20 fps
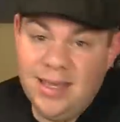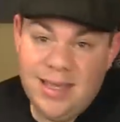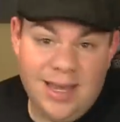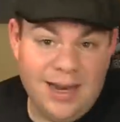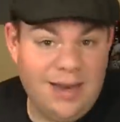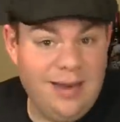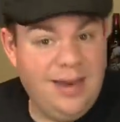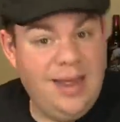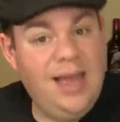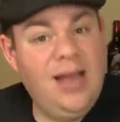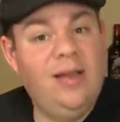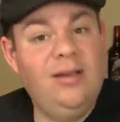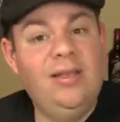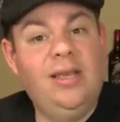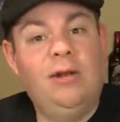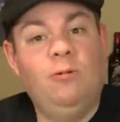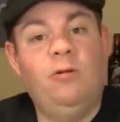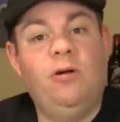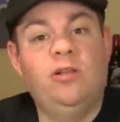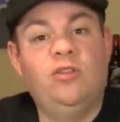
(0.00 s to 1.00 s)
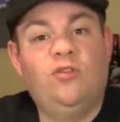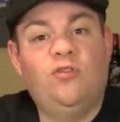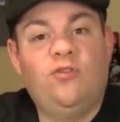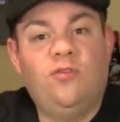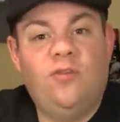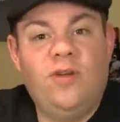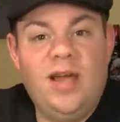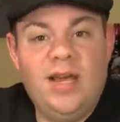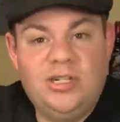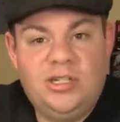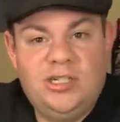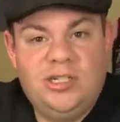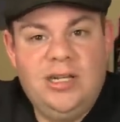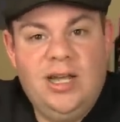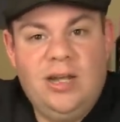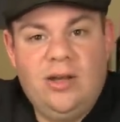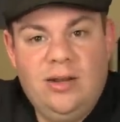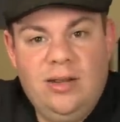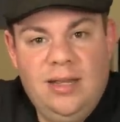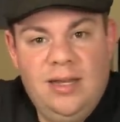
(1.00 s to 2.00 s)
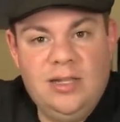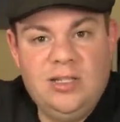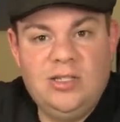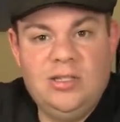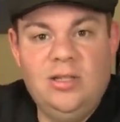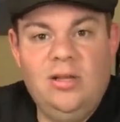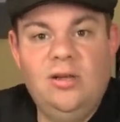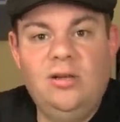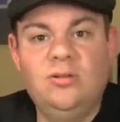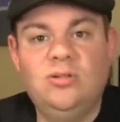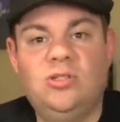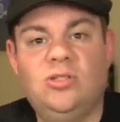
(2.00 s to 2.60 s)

Get it now, get it while it's fresh. It's not gonna last long.